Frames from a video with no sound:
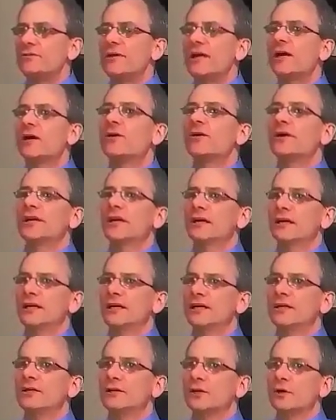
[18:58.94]
area
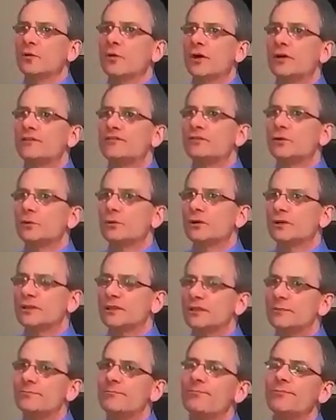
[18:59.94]
in Clearwater,
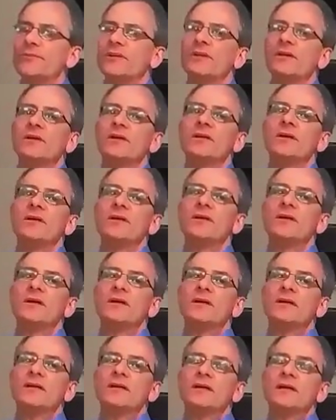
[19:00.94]
Florida.
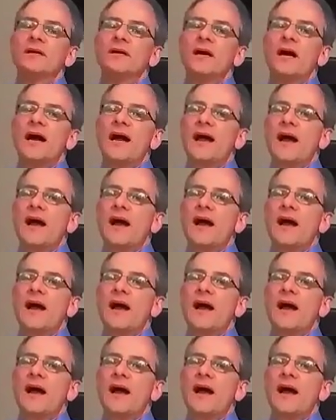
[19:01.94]
I